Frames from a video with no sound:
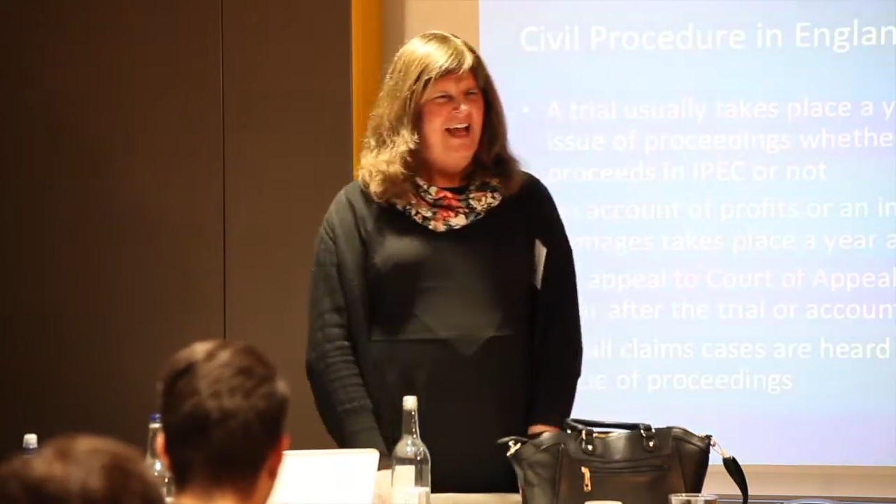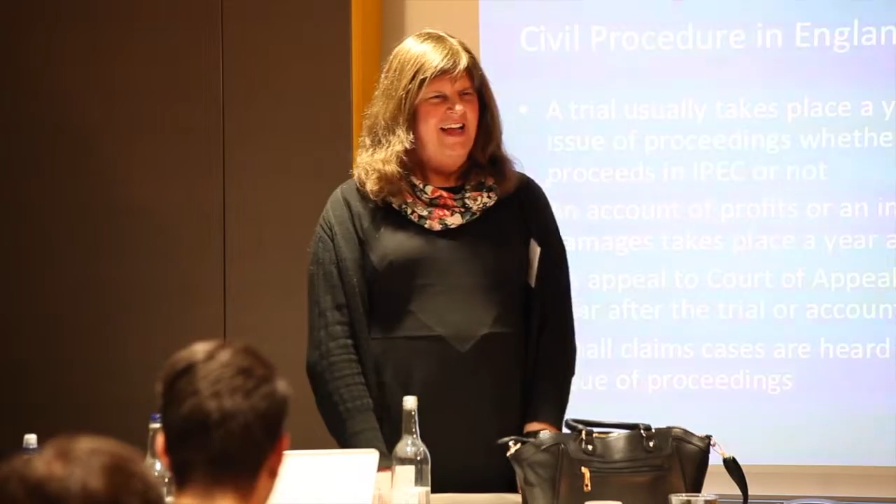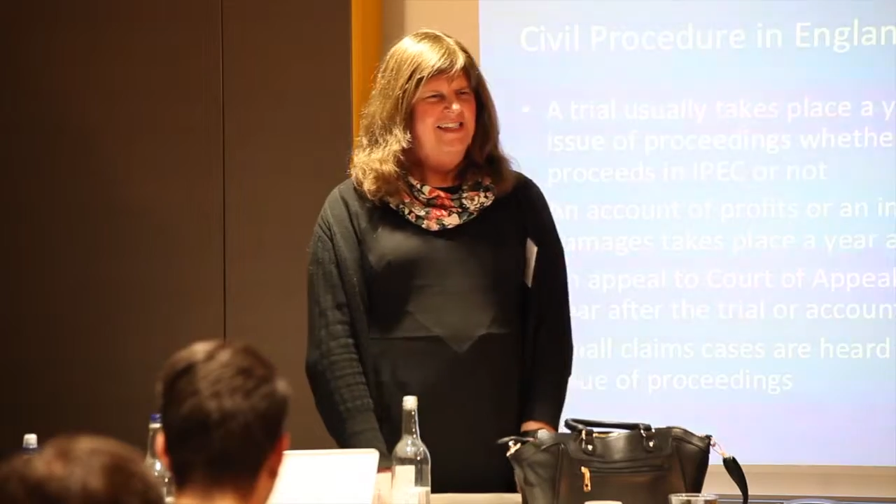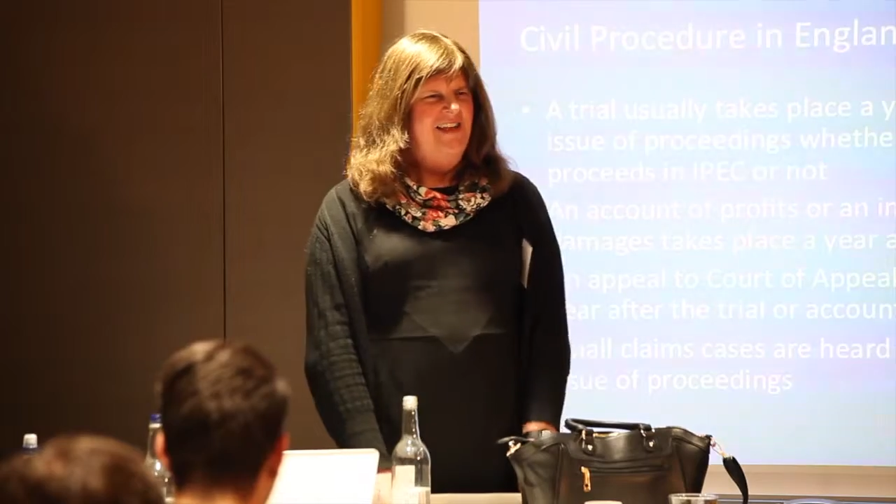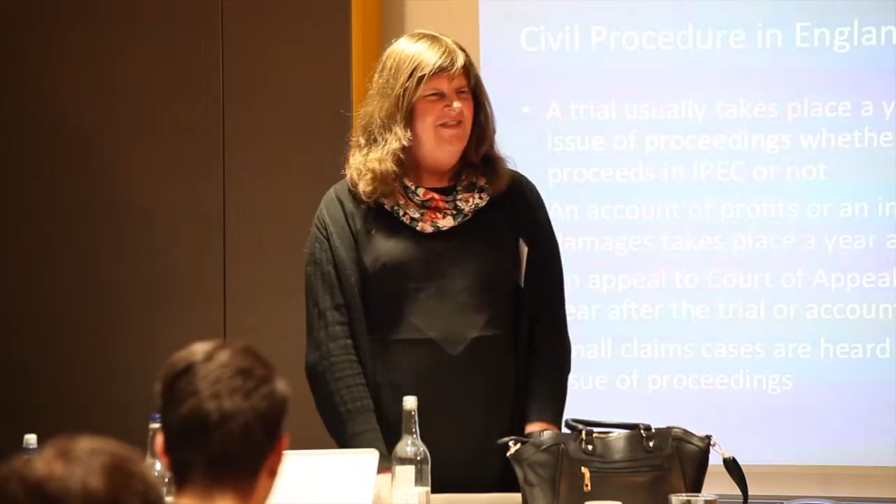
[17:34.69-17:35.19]

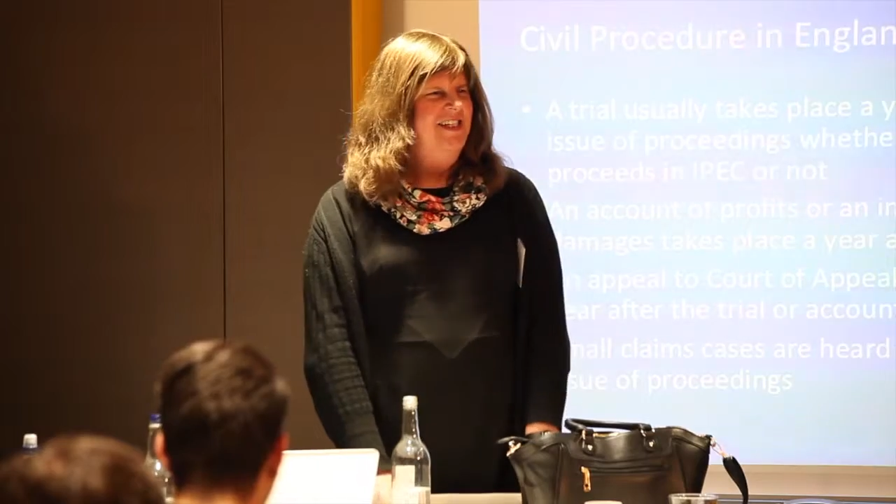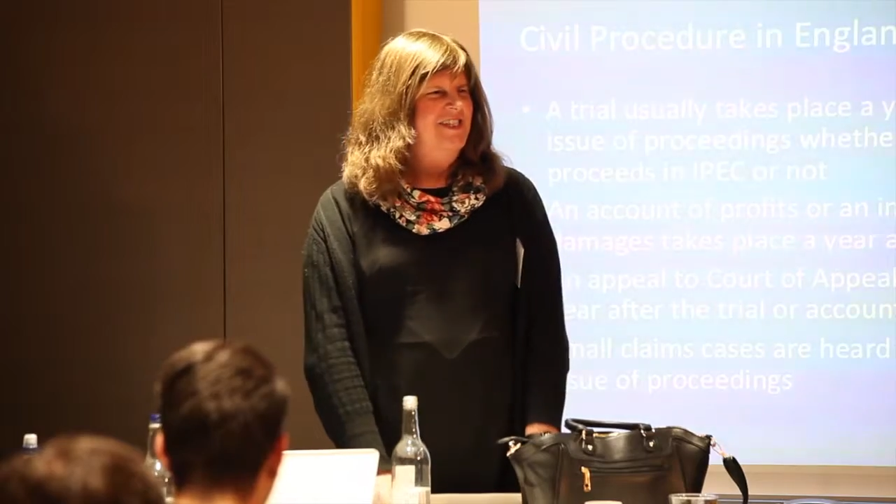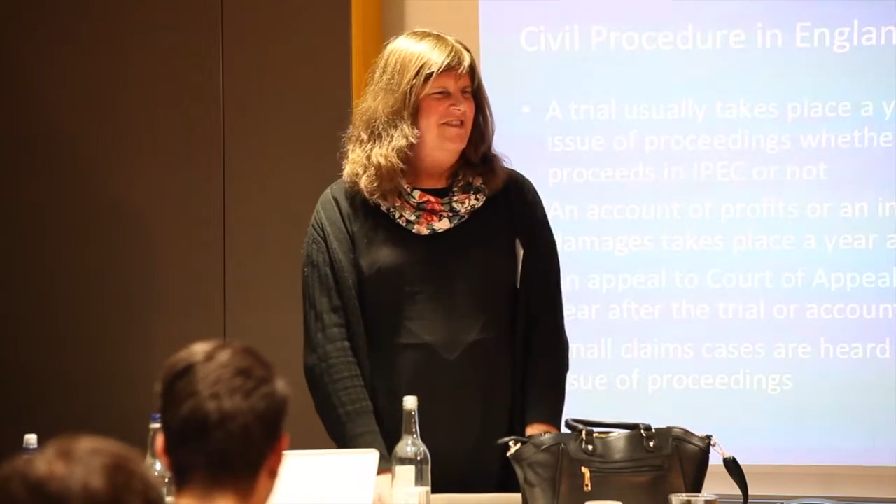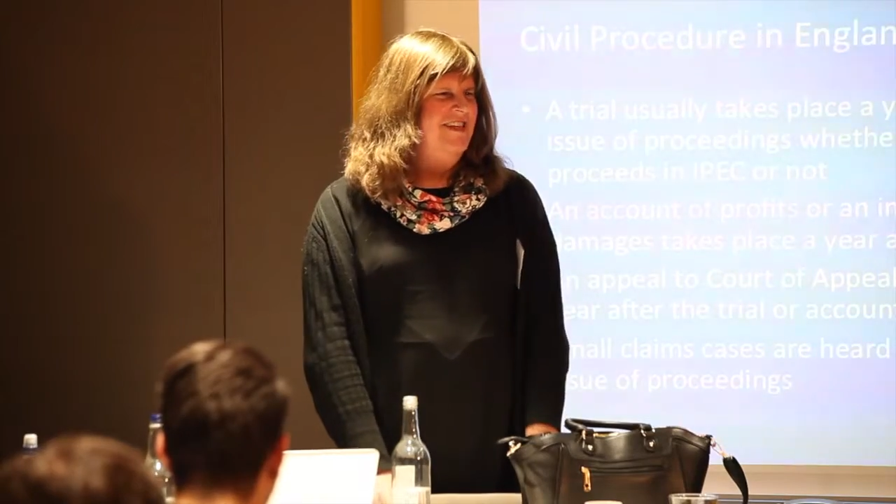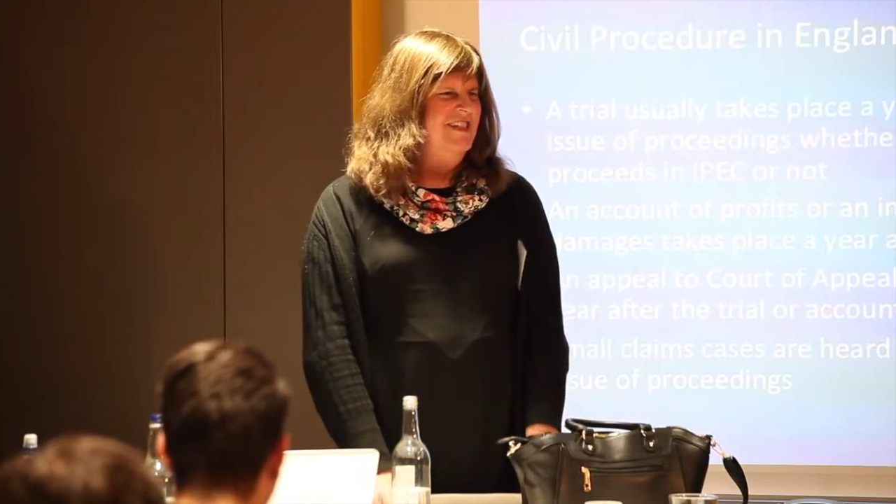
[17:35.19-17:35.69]
accept
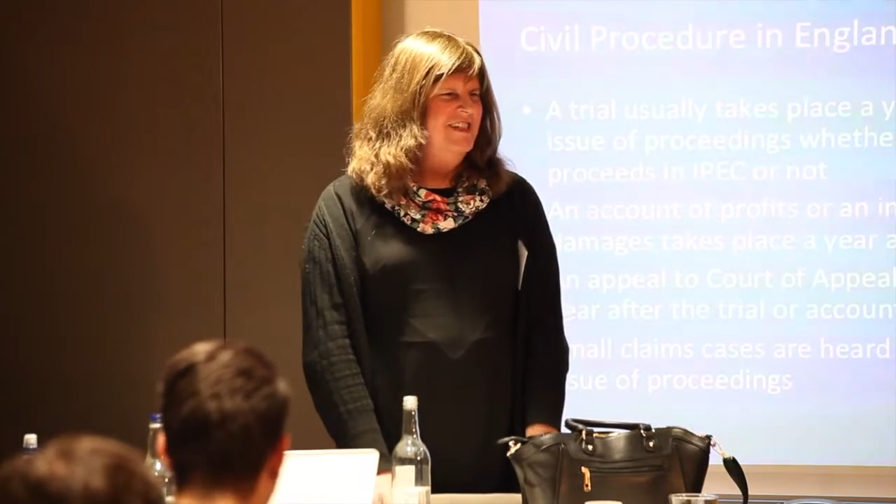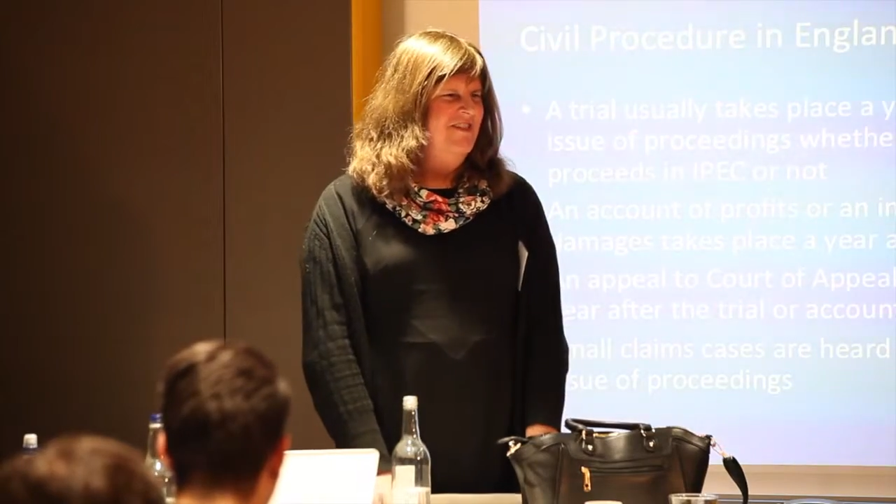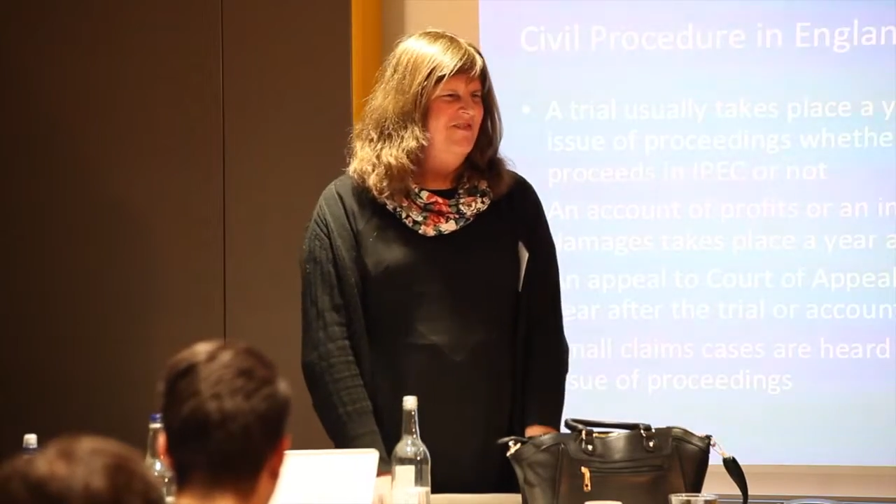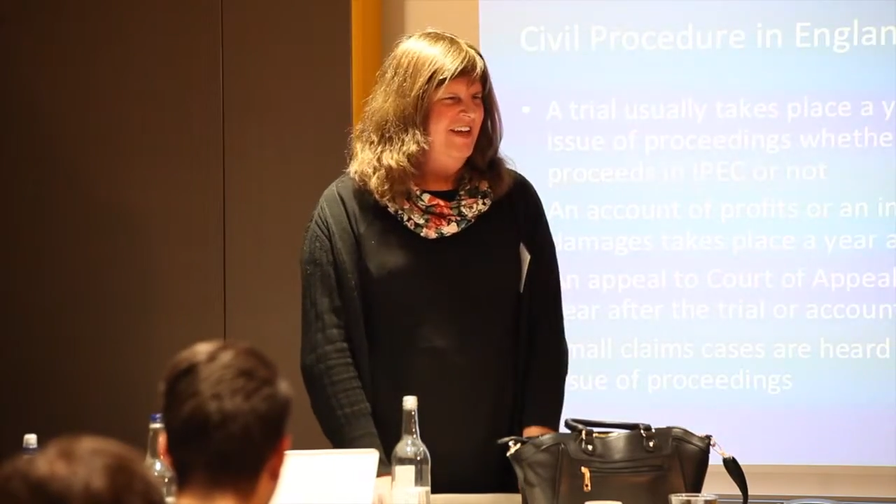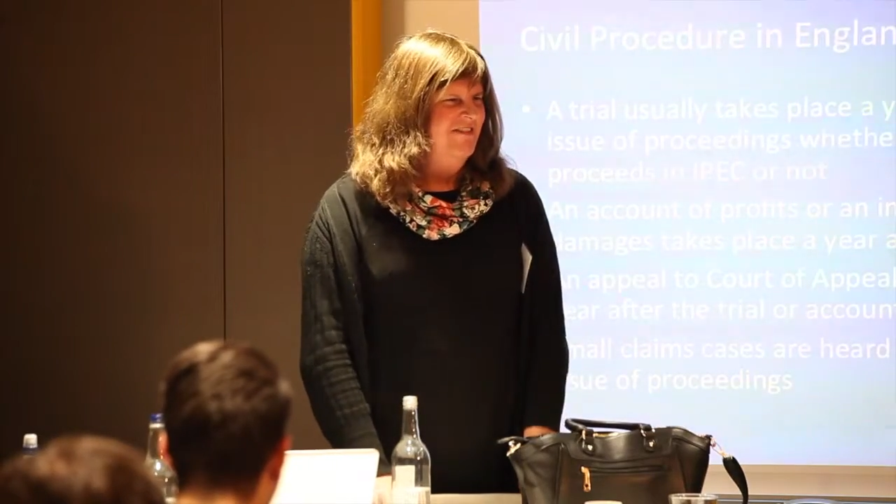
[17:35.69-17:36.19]
instructions
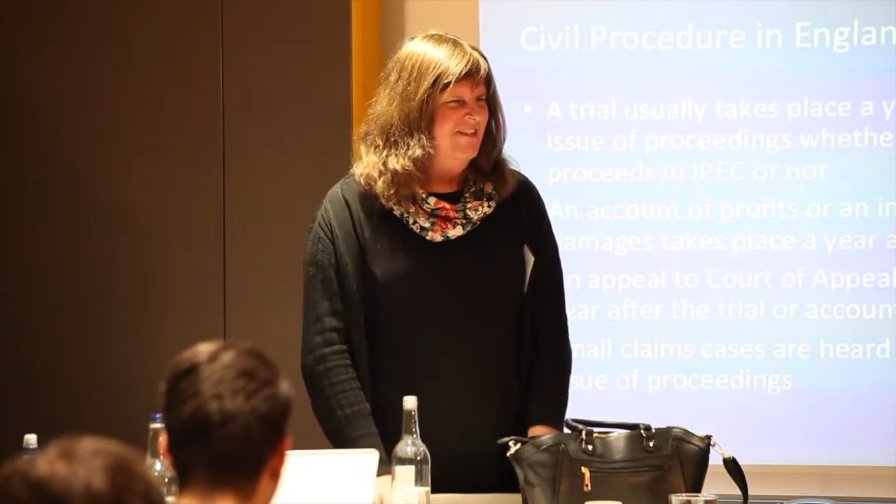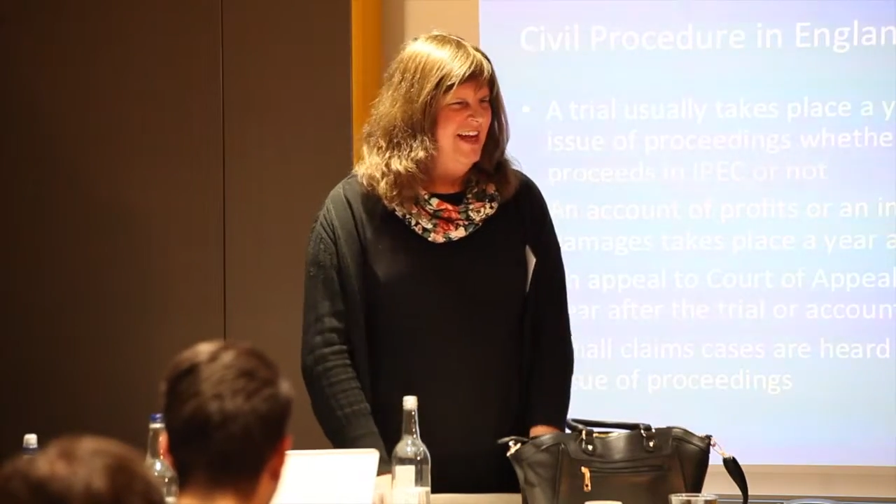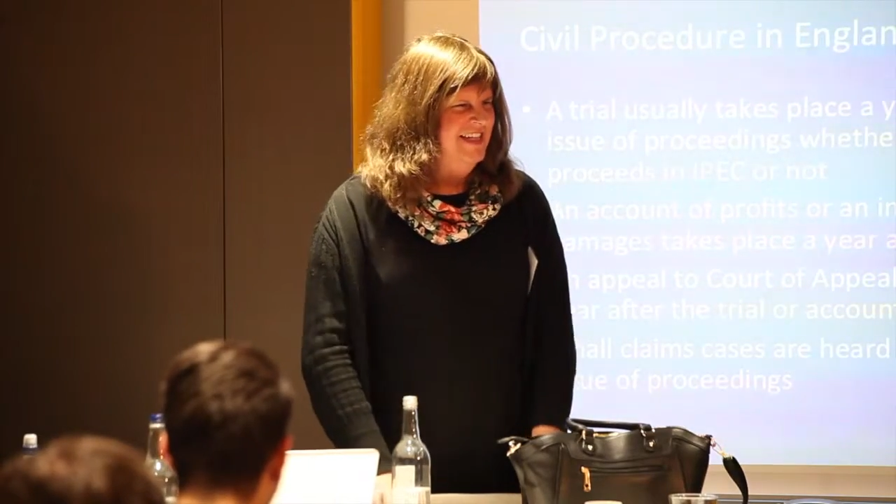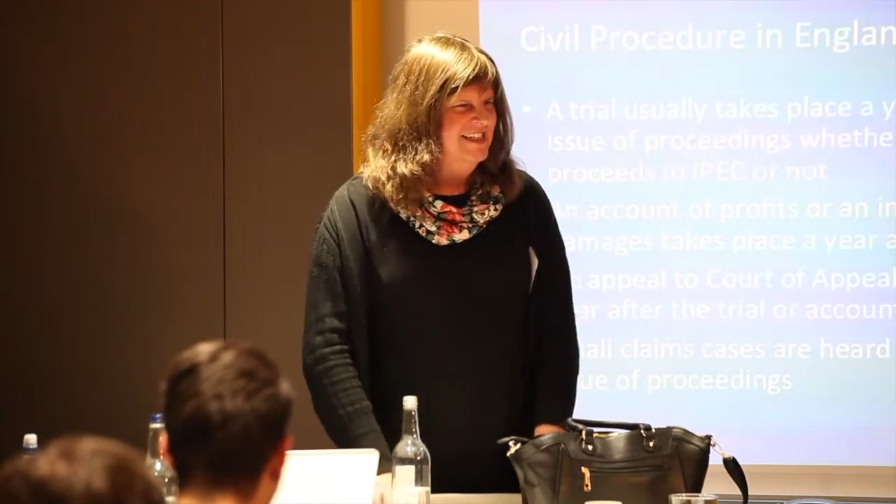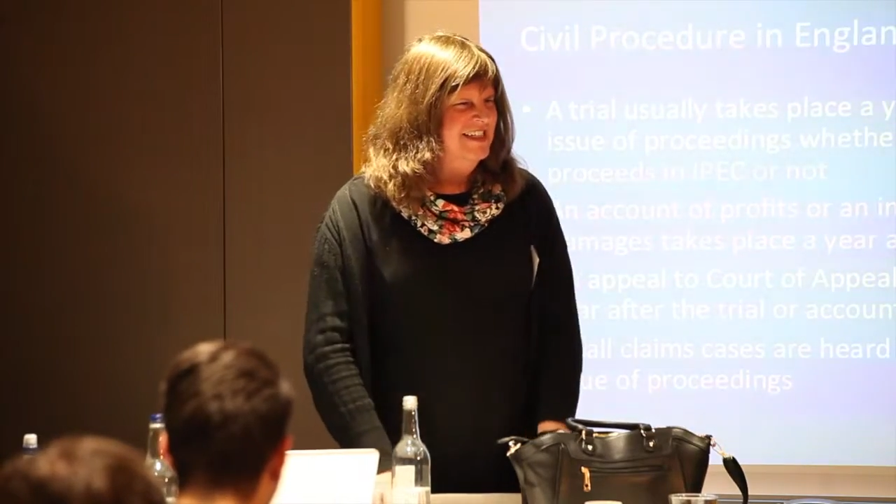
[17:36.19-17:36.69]
from big
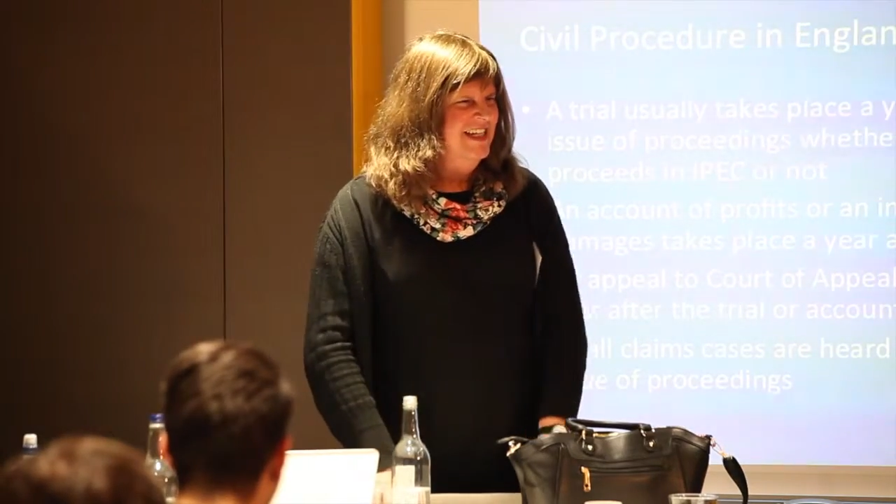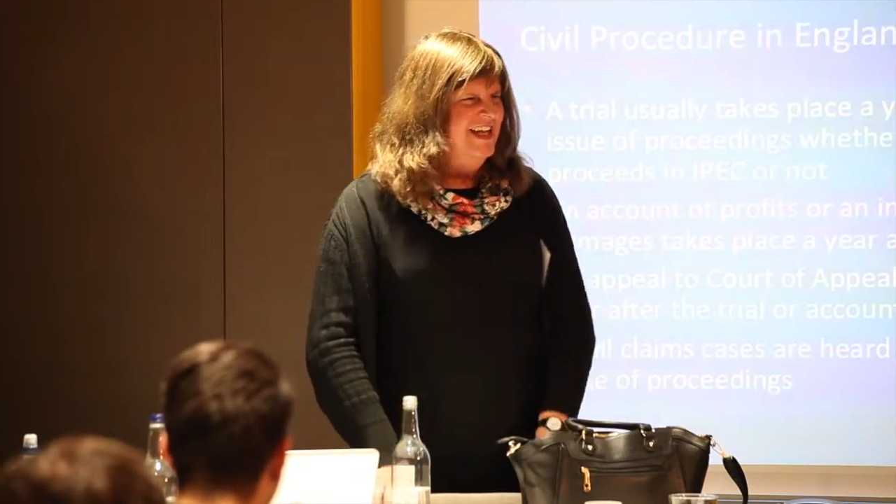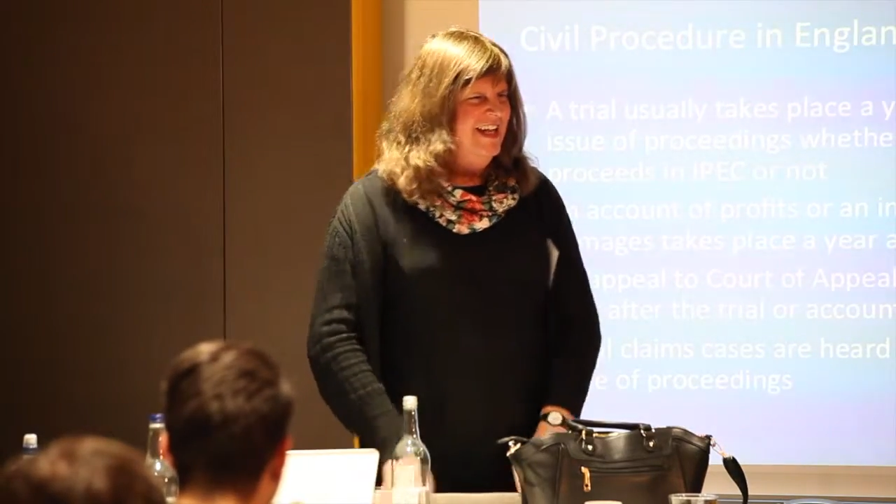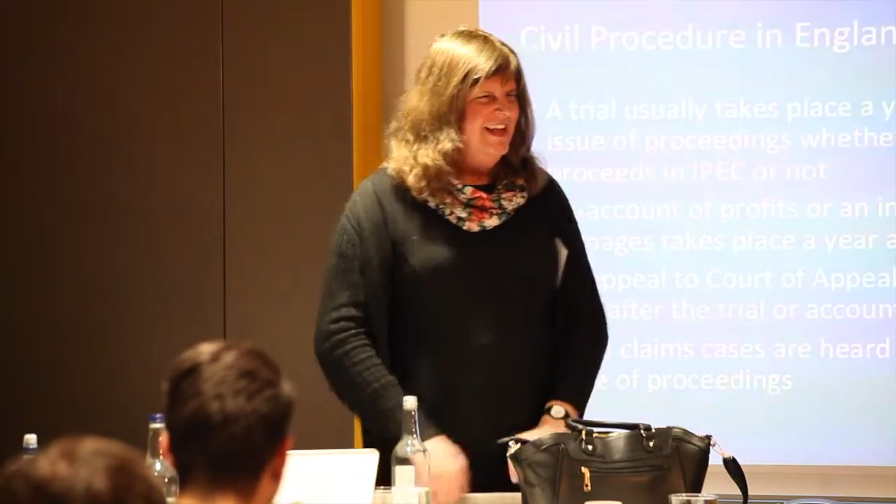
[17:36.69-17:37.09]
brands.